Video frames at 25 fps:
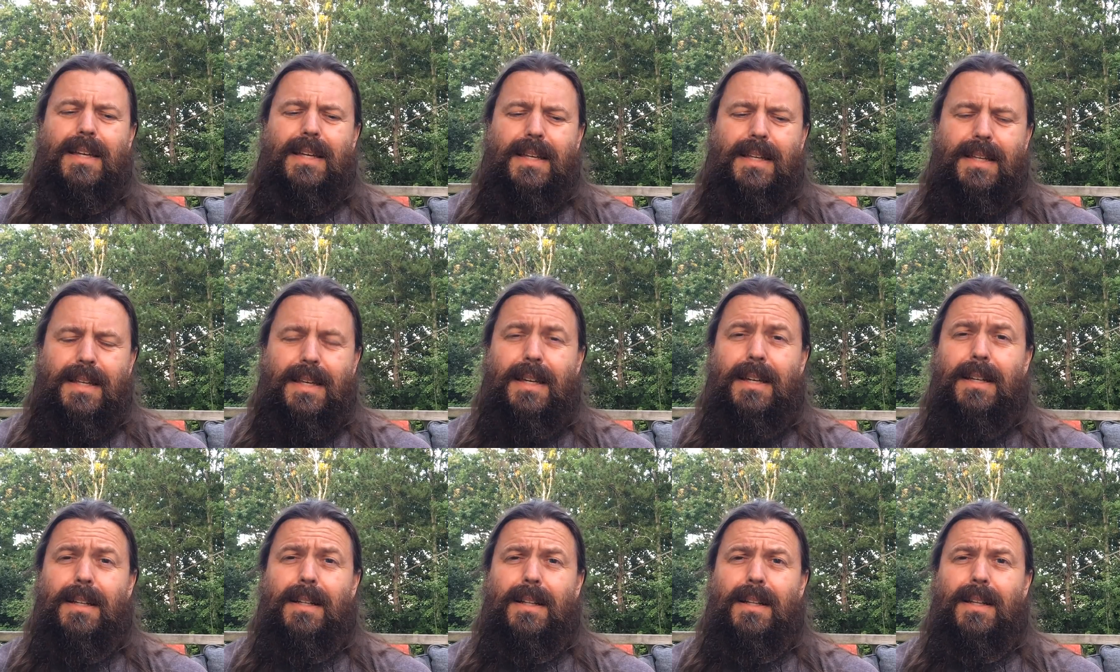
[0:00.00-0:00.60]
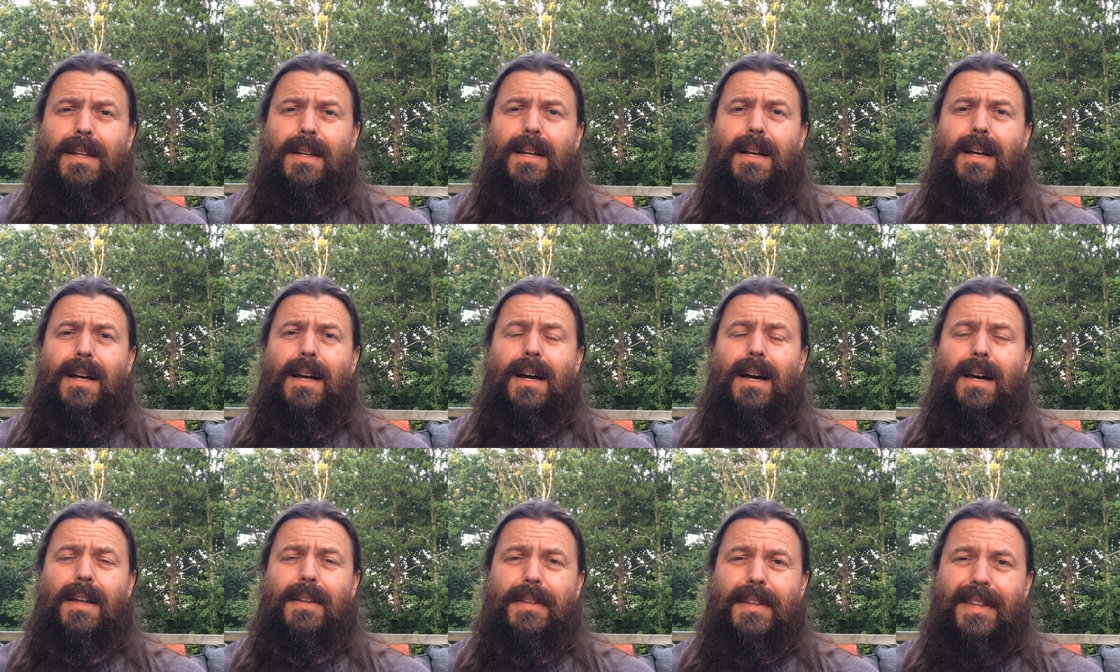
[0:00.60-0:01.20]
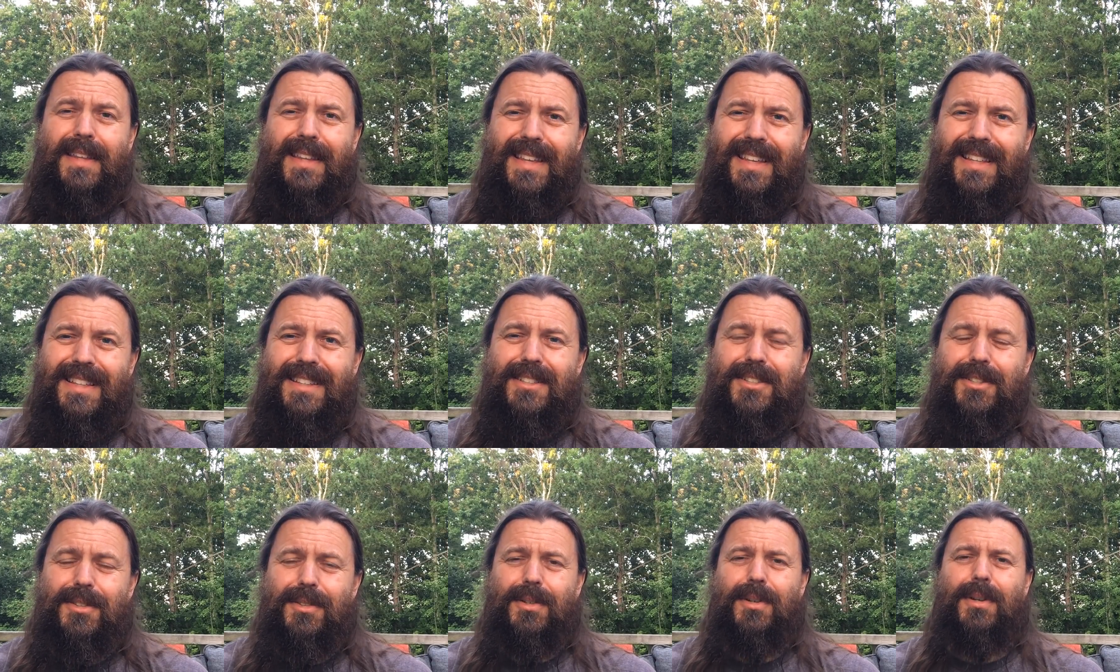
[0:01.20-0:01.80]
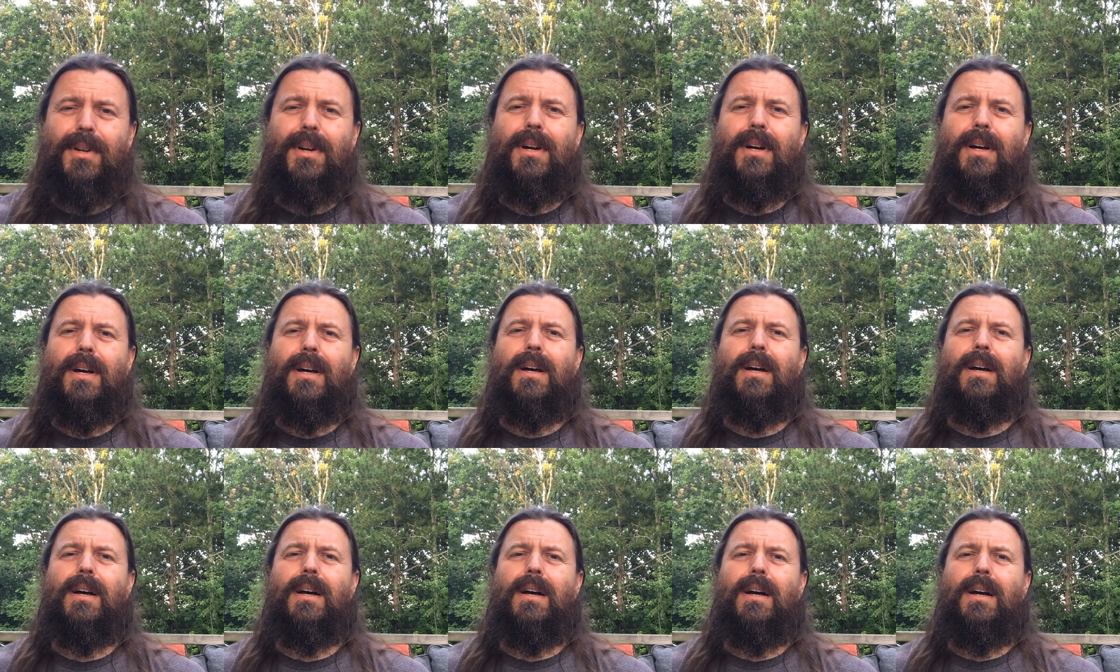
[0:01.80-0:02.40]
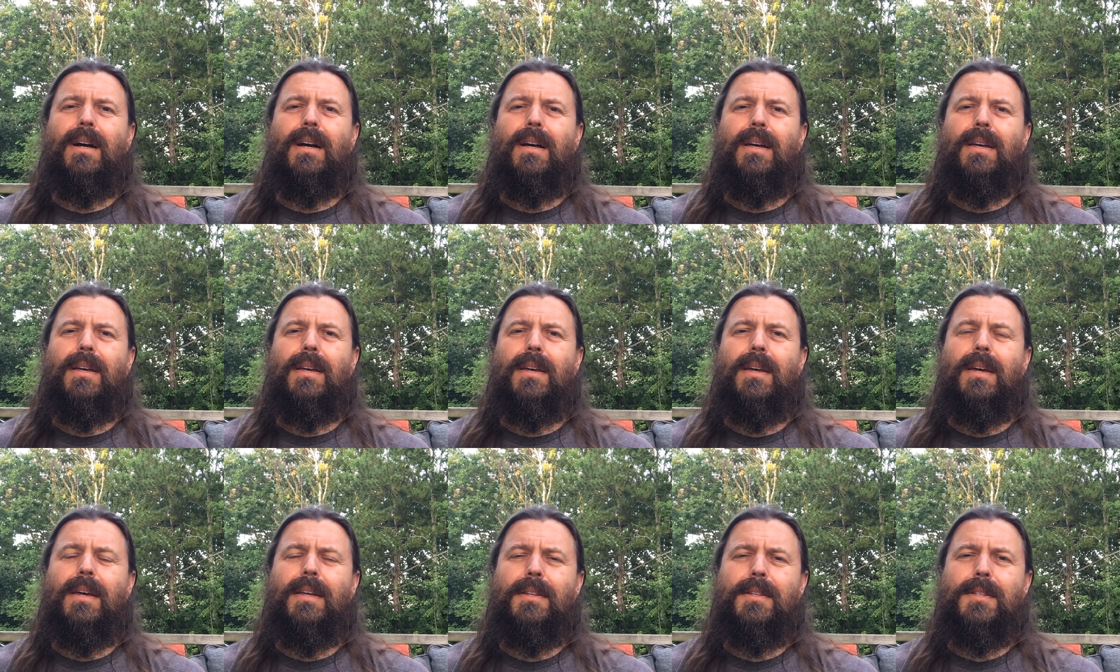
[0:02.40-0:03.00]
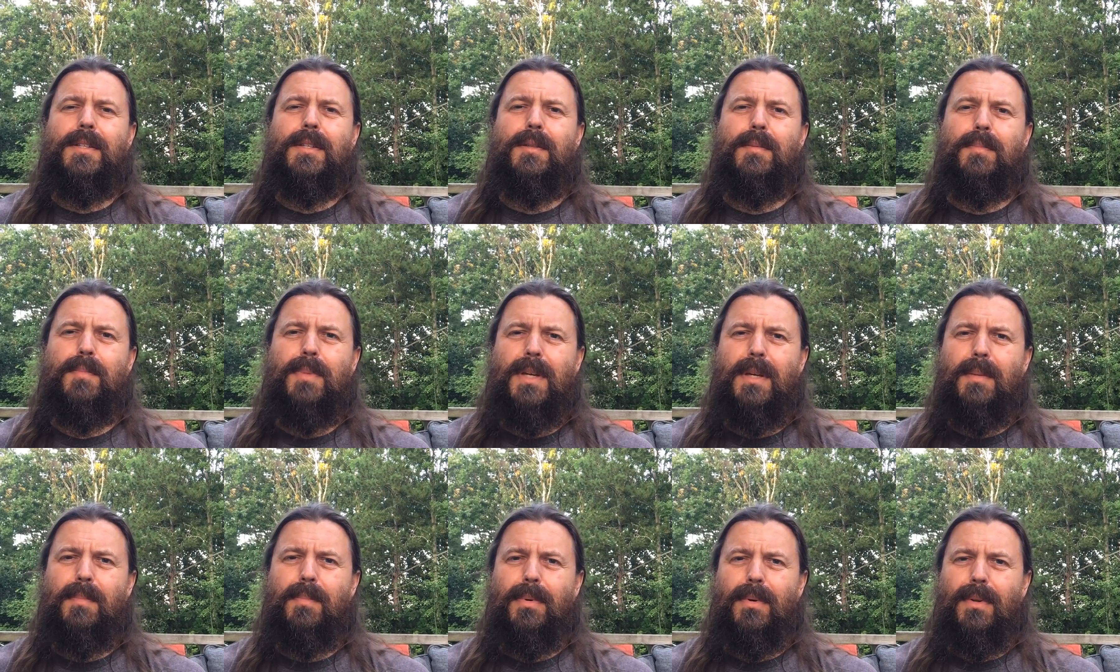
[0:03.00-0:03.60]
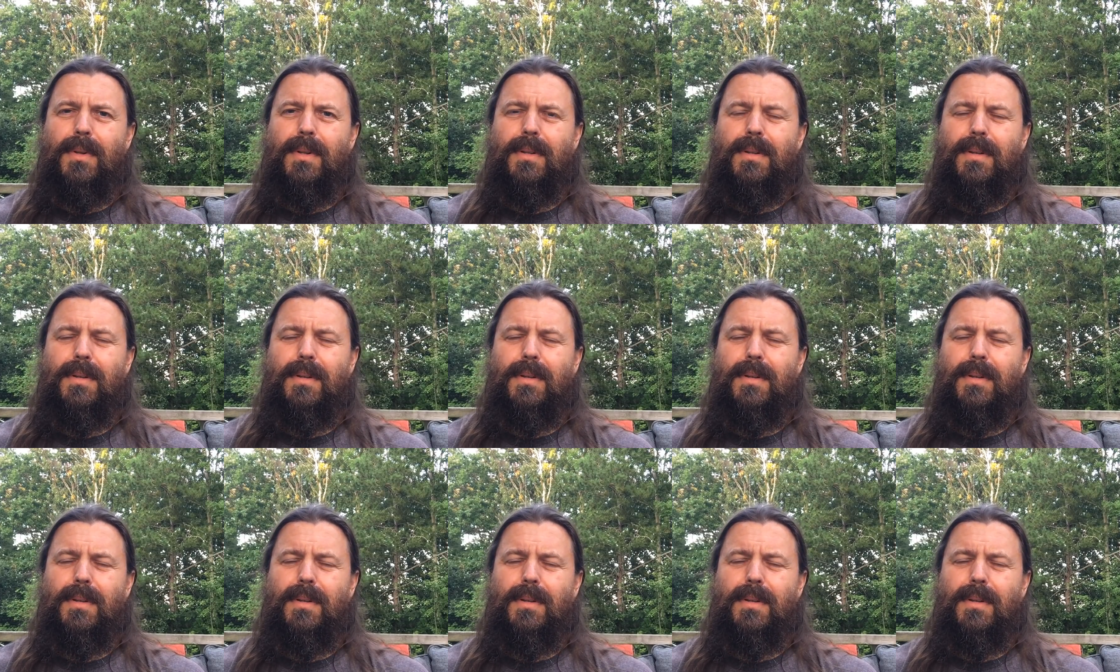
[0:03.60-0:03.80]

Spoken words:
kill and injure innocent people.